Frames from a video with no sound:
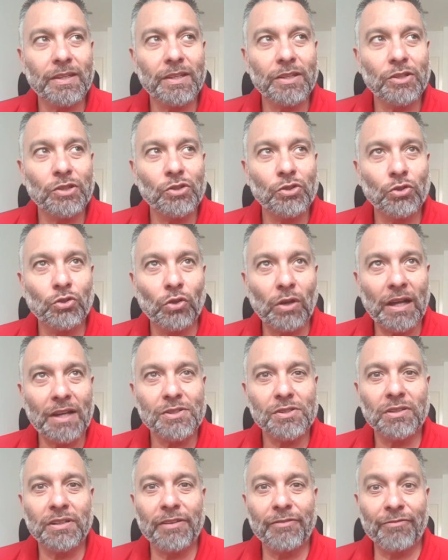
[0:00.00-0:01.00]
you could
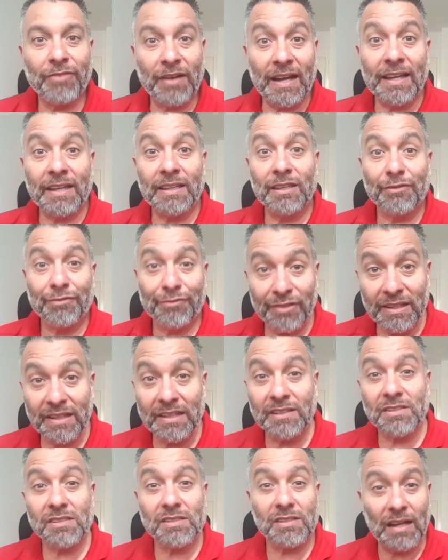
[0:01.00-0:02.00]
actually, via the
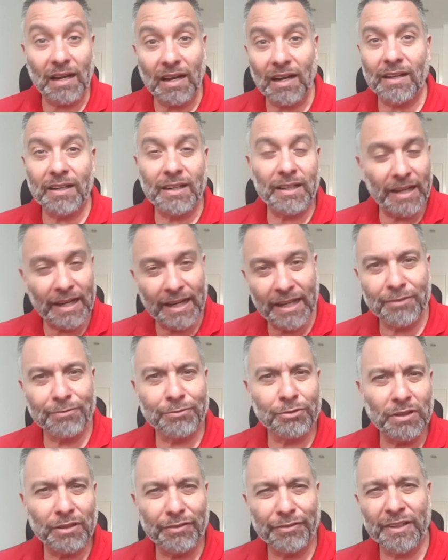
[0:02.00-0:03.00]
feeds, hire
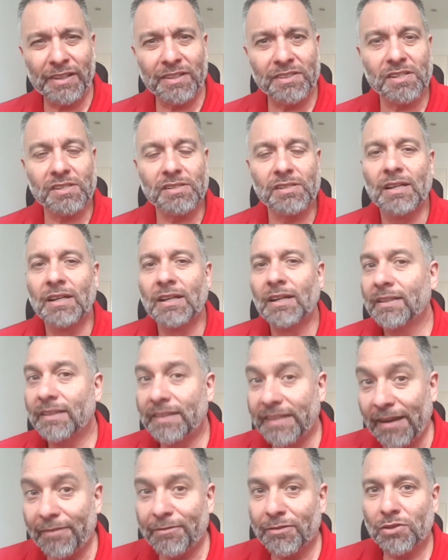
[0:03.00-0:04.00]
for the feeds, as
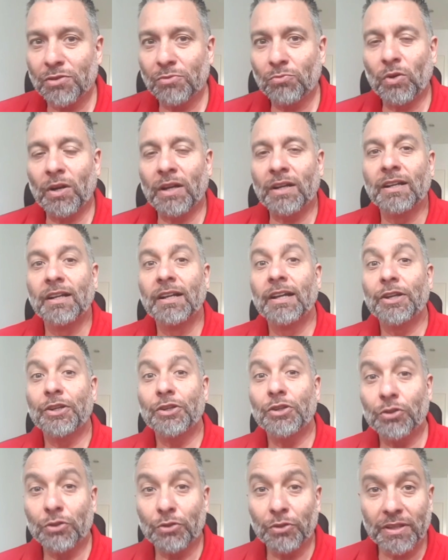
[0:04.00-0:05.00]
the Everton one,
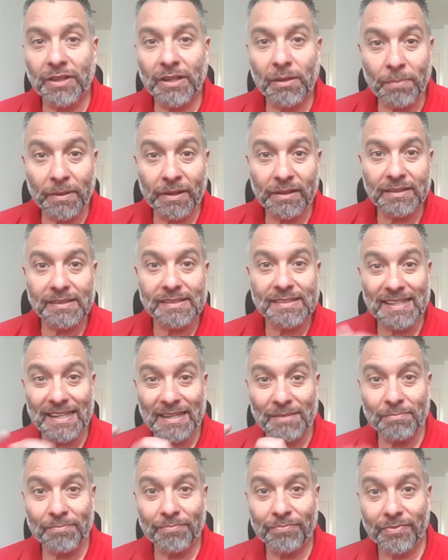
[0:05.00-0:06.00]
you could either build a
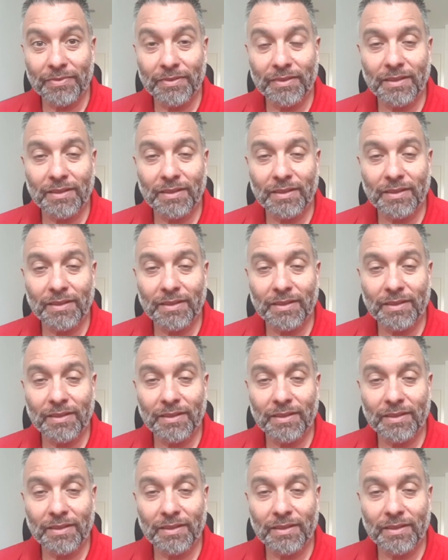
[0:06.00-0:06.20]
team,